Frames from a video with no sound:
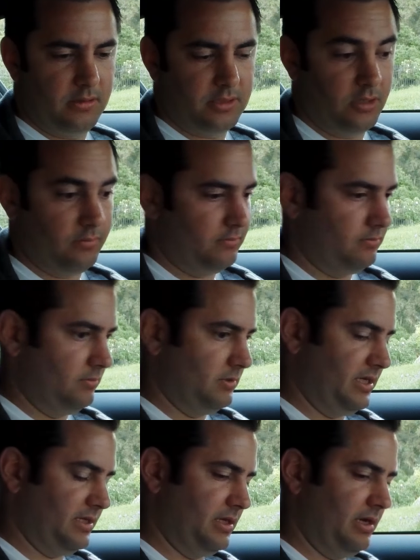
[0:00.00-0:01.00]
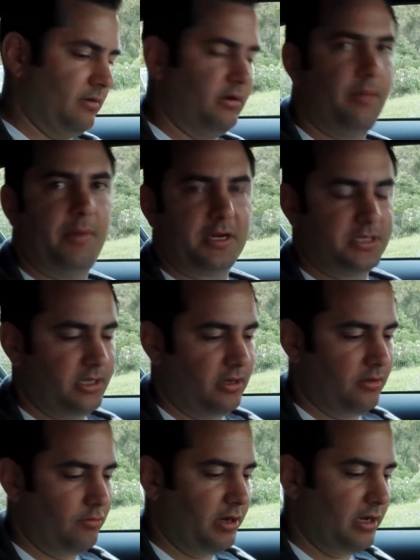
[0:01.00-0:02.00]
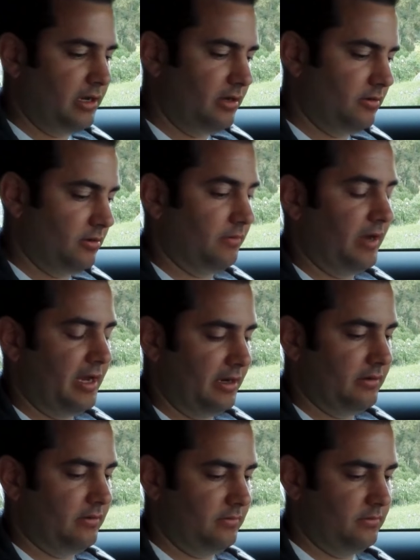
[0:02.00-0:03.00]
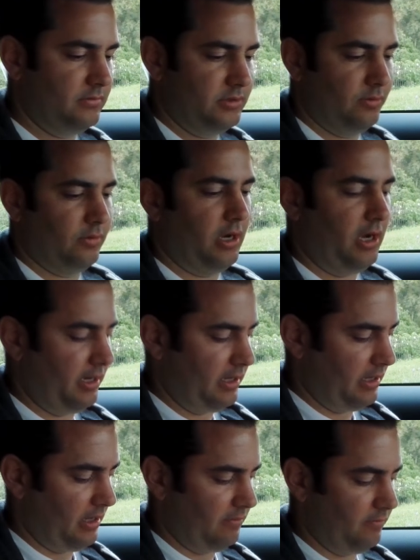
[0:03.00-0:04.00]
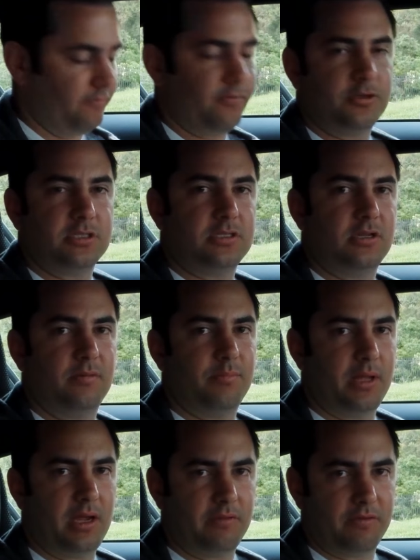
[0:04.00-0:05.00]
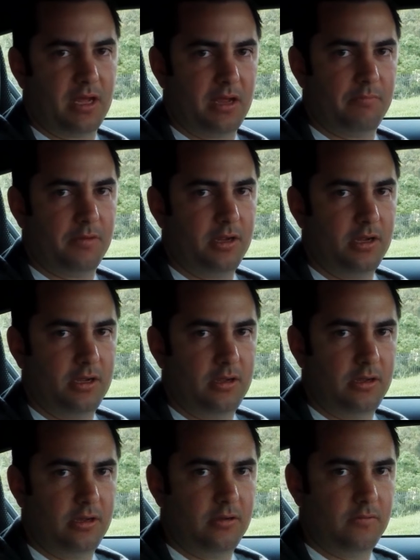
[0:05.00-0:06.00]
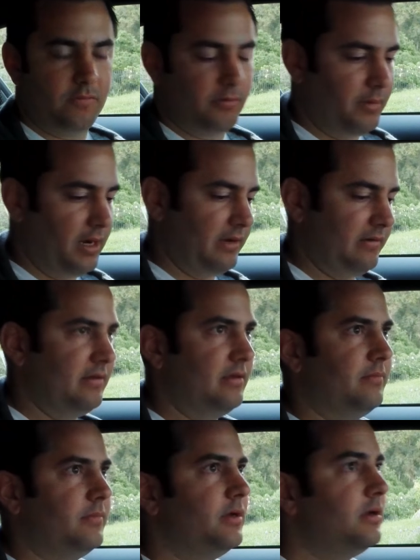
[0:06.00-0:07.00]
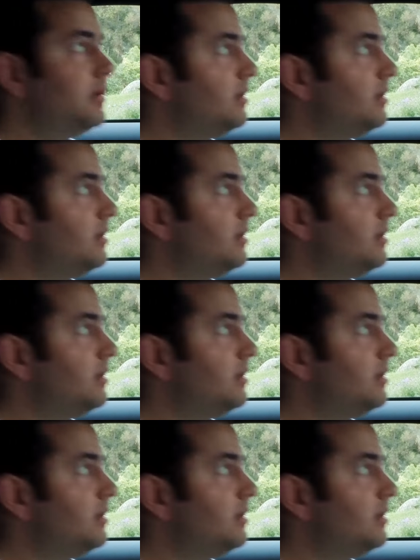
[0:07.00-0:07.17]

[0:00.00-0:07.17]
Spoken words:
So, we'll test it out. I'm actually on the way, or I'm heading to a hockey game. First playoff game for my team.